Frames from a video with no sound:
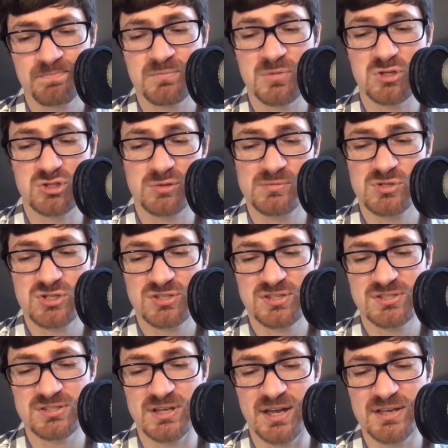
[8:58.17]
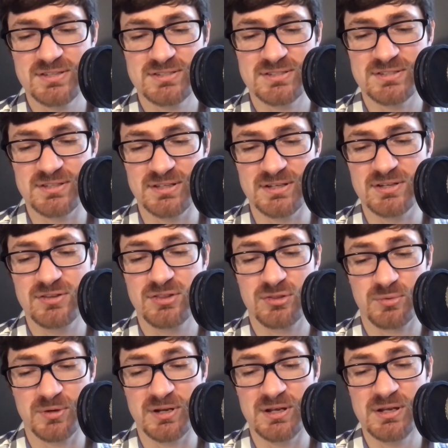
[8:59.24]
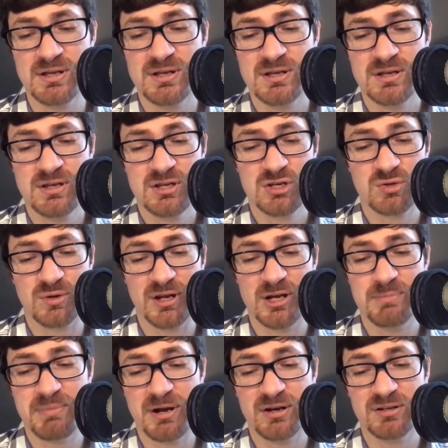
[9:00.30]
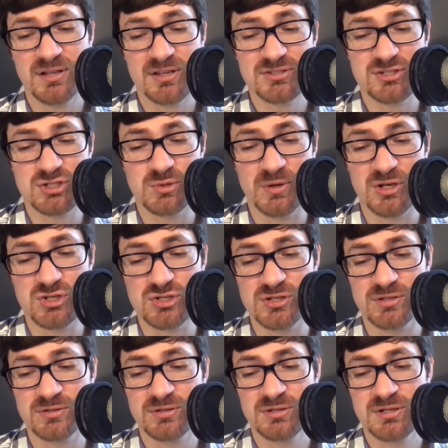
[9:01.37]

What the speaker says: Assuming she says yes, then 3, create a parallel situation.